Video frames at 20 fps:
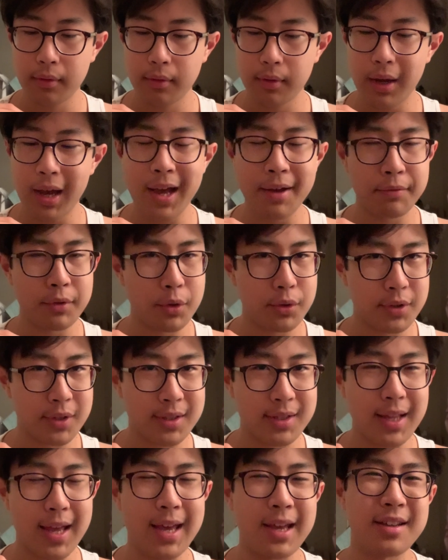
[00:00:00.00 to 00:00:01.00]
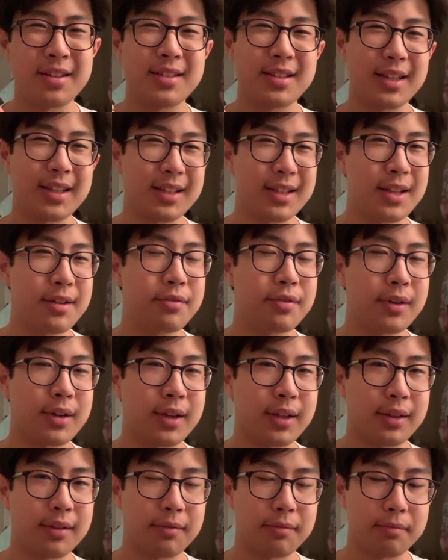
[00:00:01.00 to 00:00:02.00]
I have noticed a
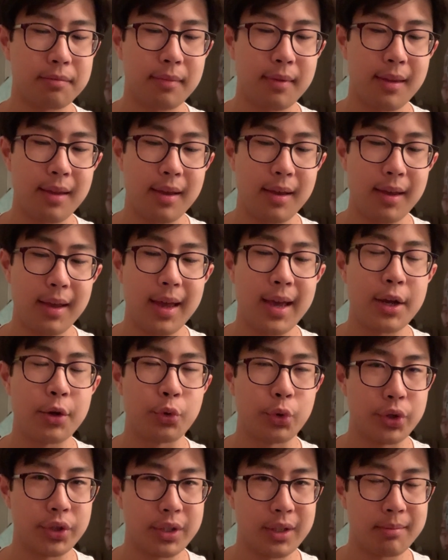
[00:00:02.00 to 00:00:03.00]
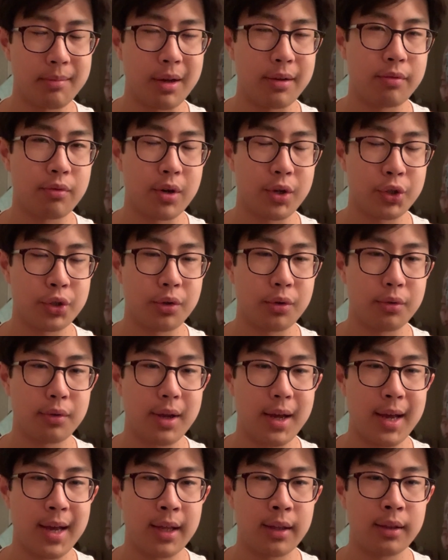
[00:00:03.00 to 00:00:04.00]
significant increase in my threshold
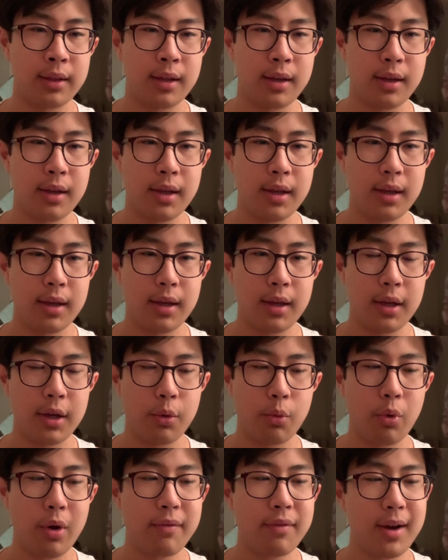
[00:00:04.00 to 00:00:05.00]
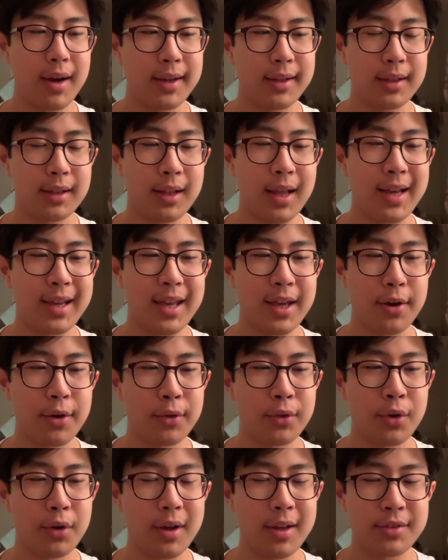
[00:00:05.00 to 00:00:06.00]
and whether I like it or
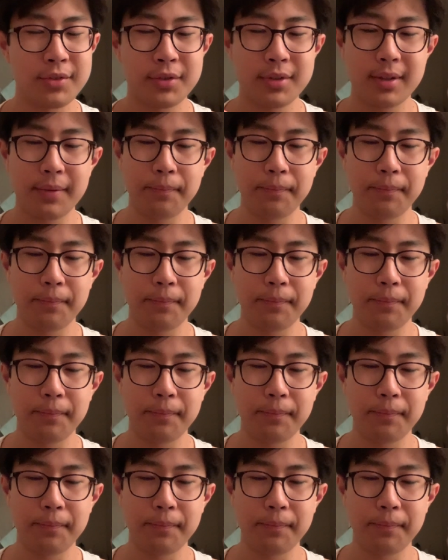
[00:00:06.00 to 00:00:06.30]
not it's